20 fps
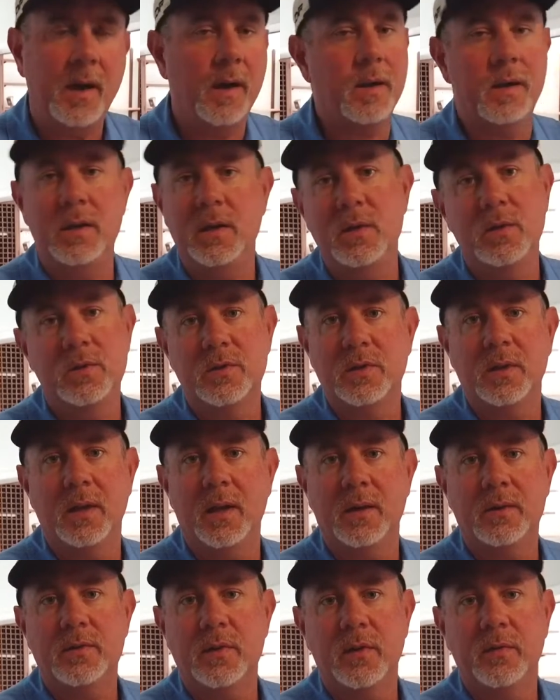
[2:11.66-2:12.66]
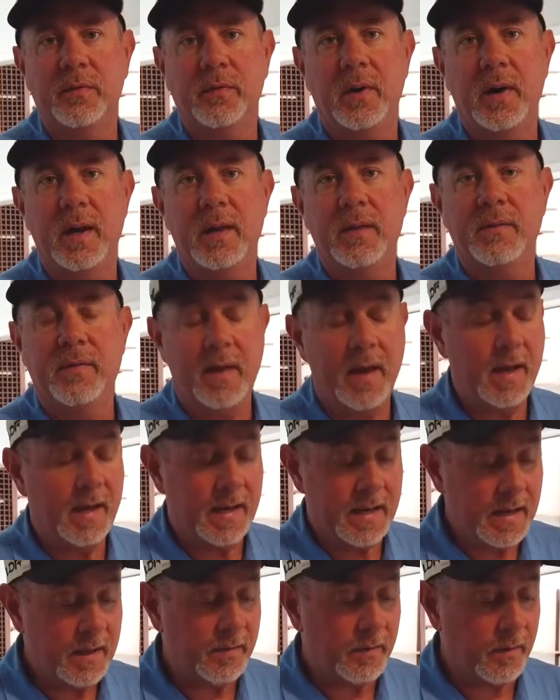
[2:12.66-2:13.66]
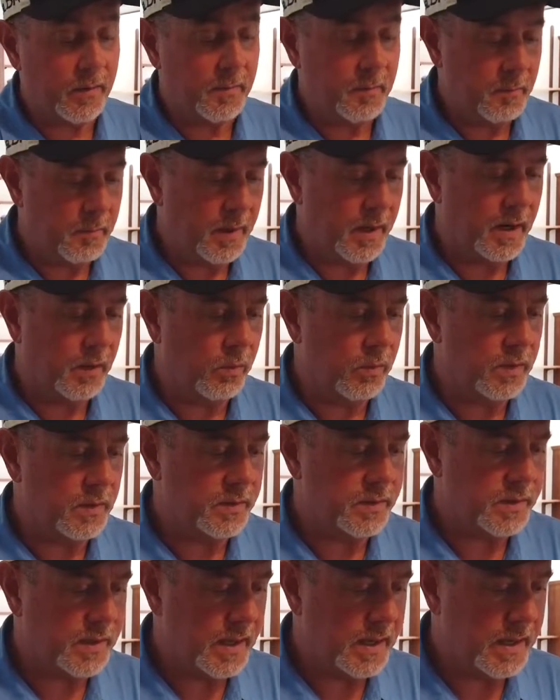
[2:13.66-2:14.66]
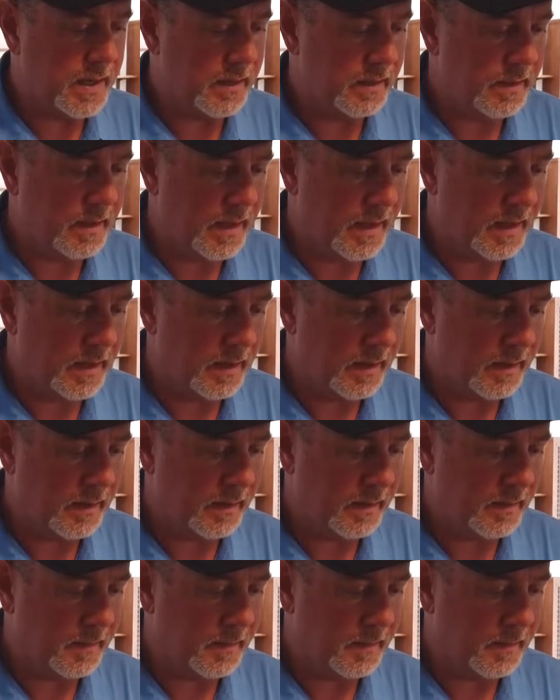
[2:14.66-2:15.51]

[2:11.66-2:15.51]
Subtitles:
not a huge cilantro fan either, but I will say that